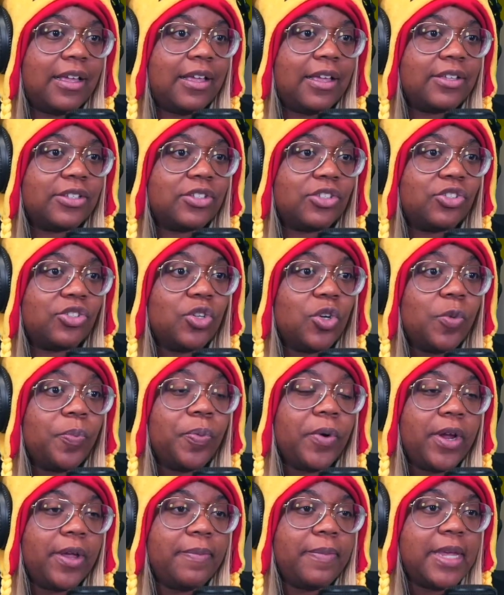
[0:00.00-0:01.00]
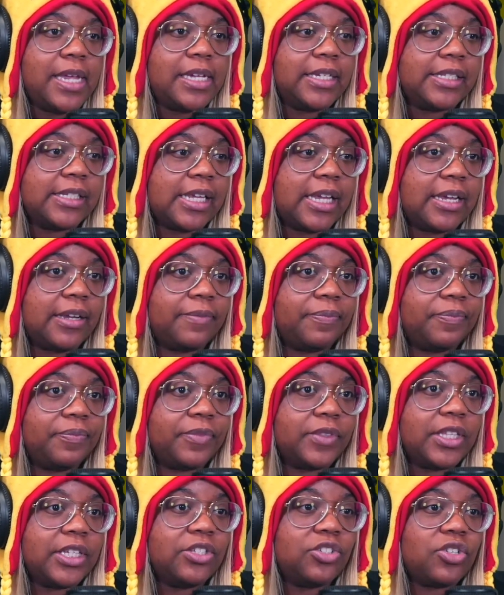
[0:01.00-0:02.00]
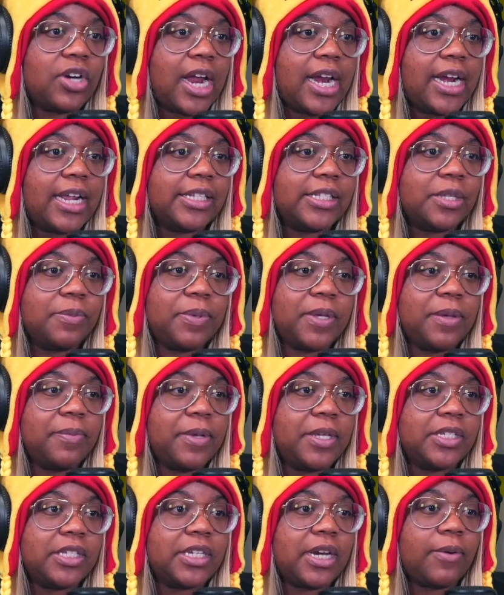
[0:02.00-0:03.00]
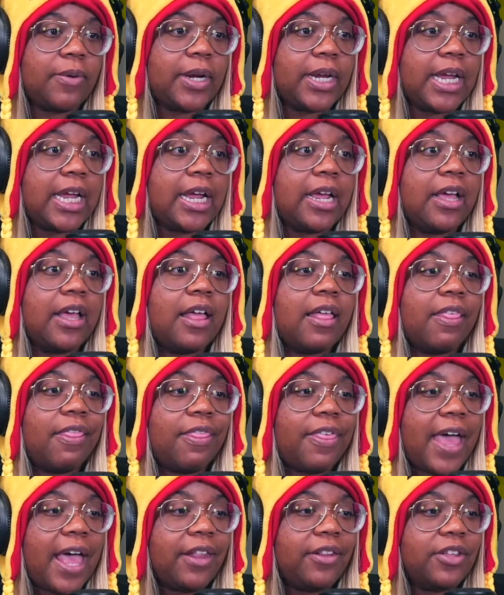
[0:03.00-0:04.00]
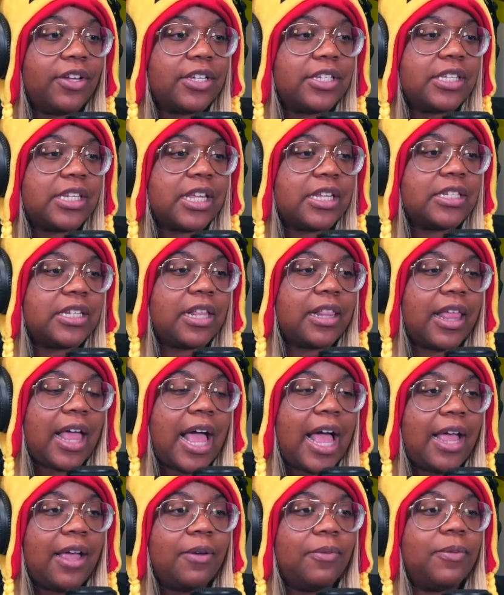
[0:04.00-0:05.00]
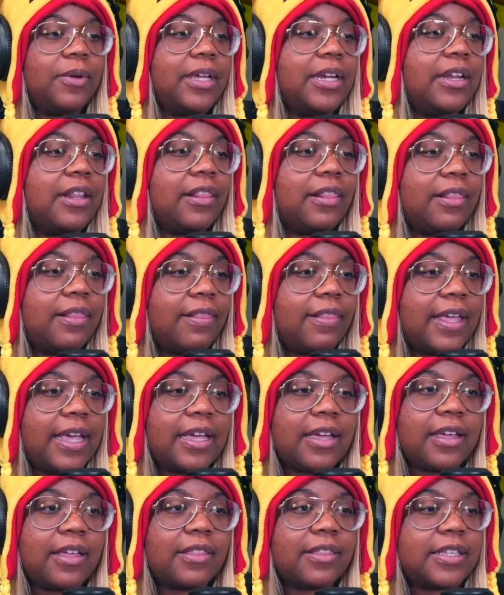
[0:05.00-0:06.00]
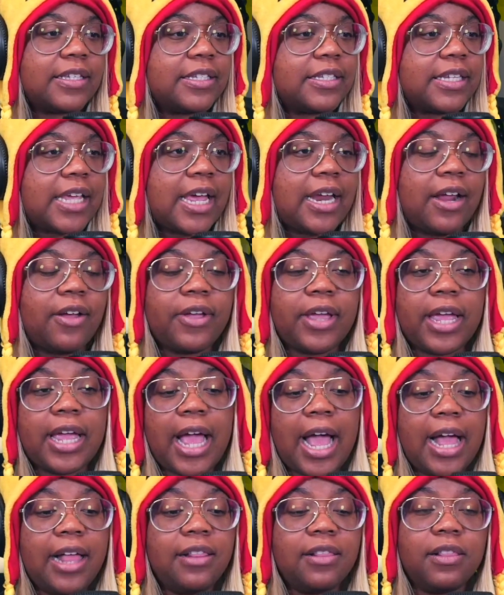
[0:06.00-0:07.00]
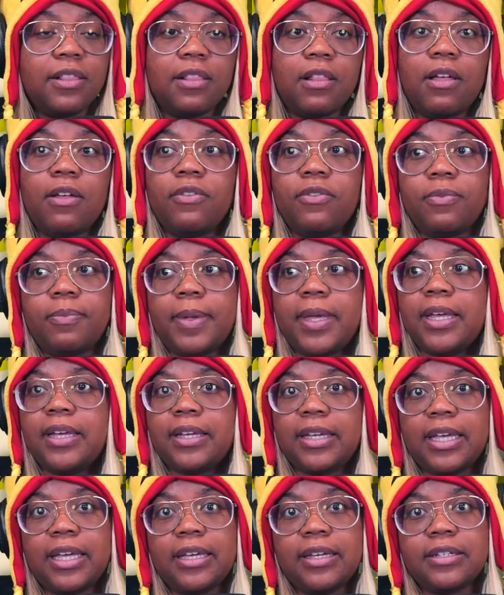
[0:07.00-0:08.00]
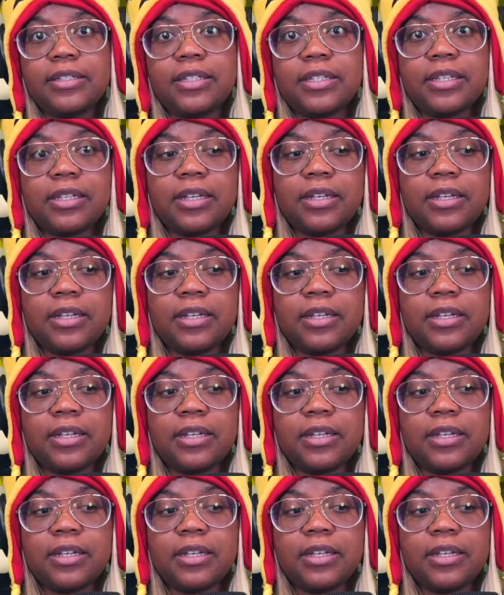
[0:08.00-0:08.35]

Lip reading: Super amazing. This try not to be amazing is not working. That looks, though, I would lick the side. Okay, I love pancakes.